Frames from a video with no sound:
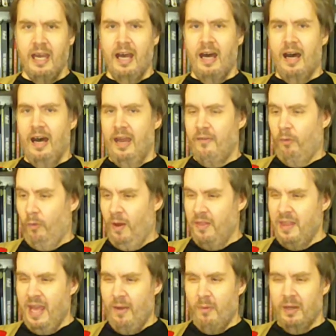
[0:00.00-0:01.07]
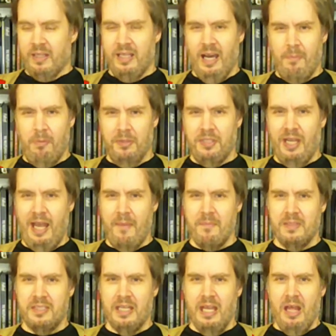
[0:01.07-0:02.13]
I've run that one a couple
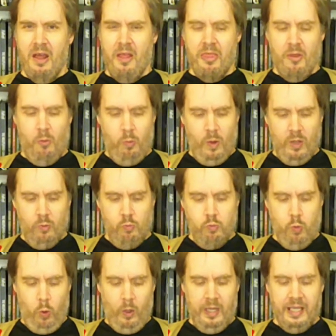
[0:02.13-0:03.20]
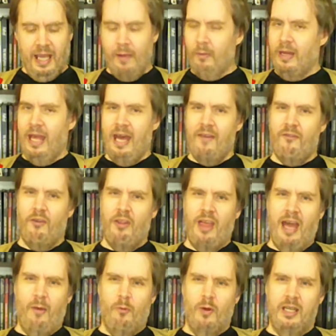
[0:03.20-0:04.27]
times. The one warning I would have for
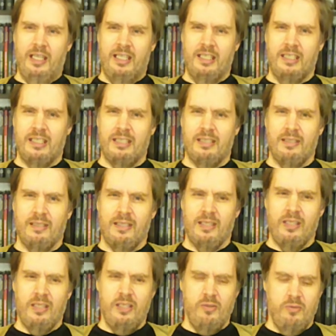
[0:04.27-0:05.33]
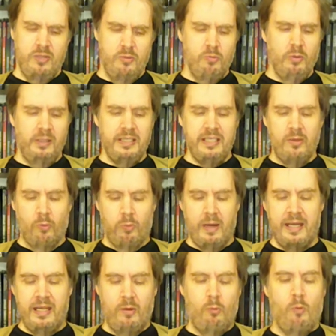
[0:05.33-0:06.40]
that one is you do really need to
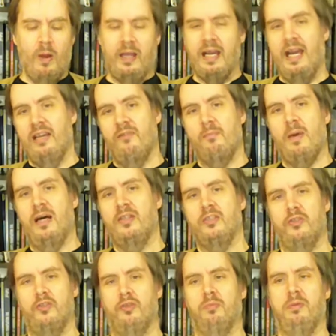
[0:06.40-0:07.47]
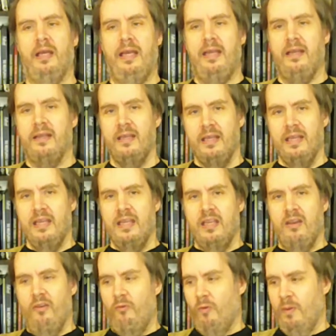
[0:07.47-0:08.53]
rein in what kind of monsters you're playing
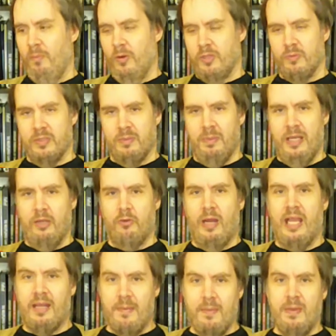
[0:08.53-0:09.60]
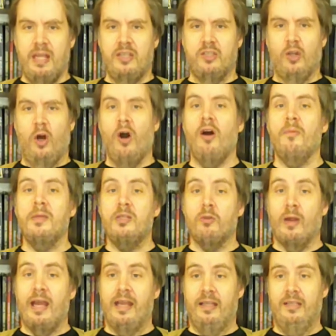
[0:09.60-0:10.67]
you know, if one person wants to play a dragon, maybe they should all be
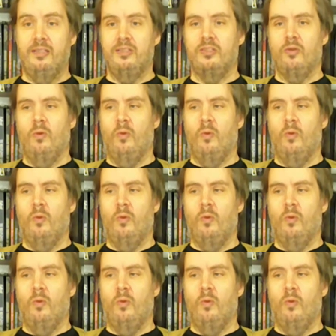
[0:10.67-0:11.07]
dragons.